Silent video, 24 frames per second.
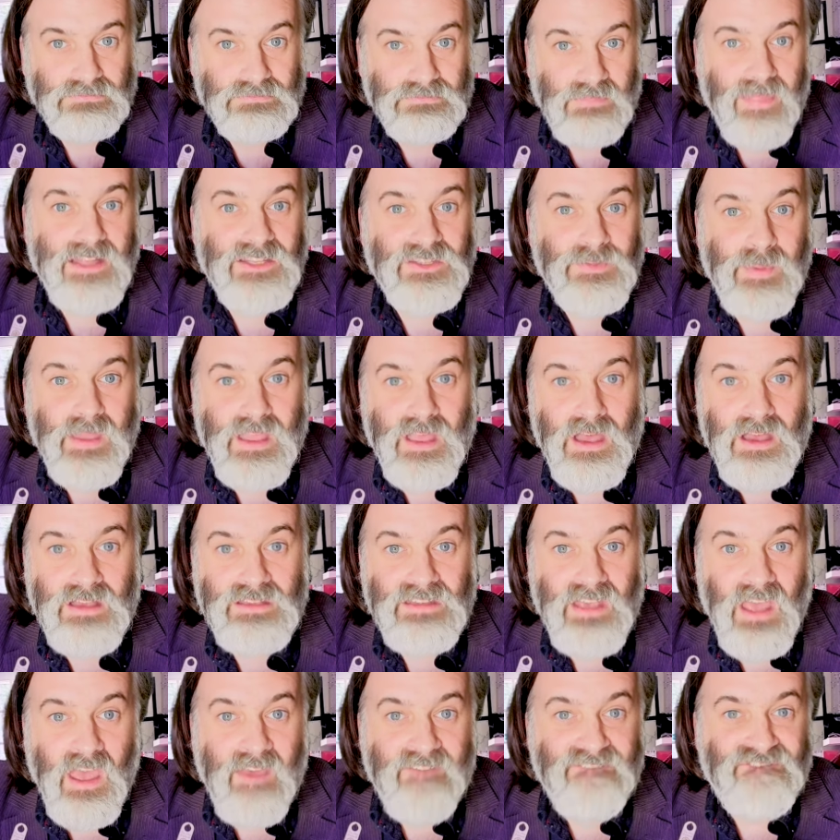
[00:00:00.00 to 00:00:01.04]
That's
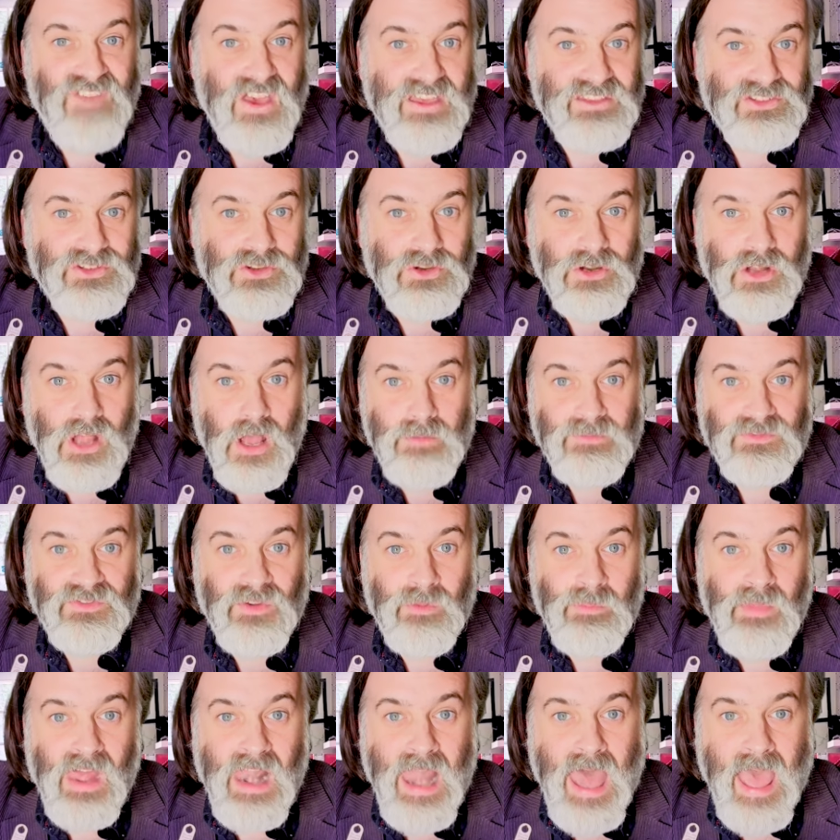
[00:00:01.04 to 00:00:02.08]
because Fester comes
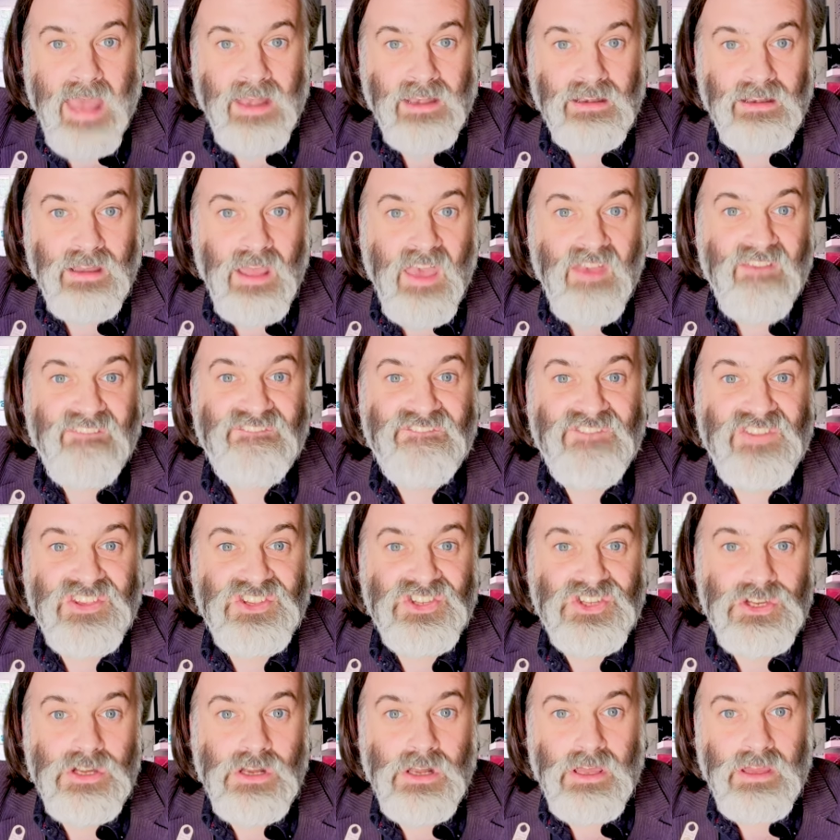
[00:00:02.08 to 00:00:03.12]
from the Latin
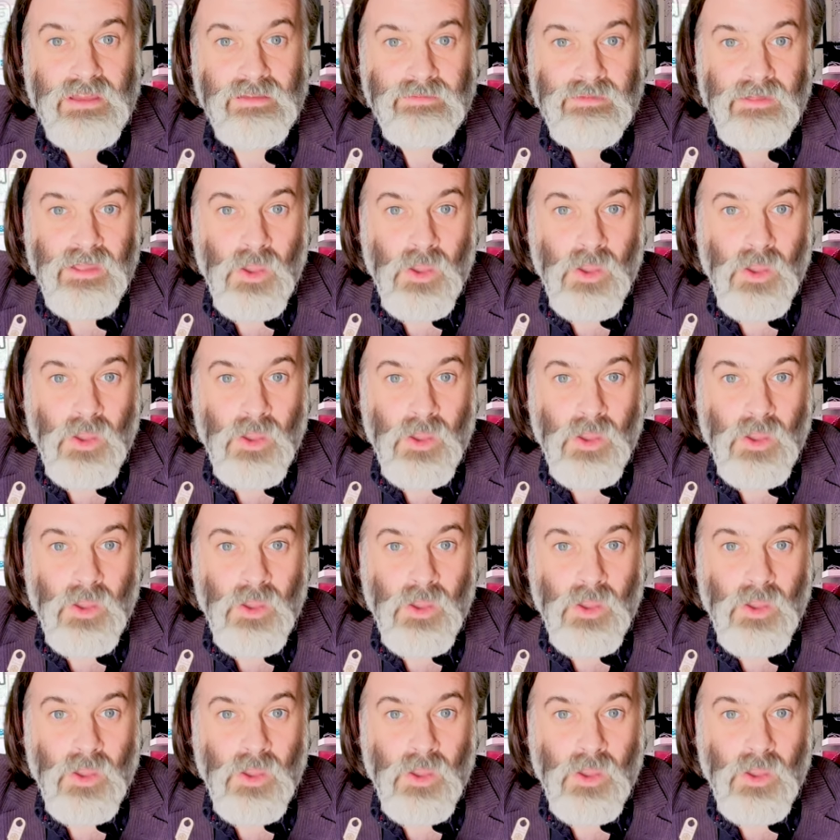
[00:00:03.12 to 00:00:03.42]
fistula,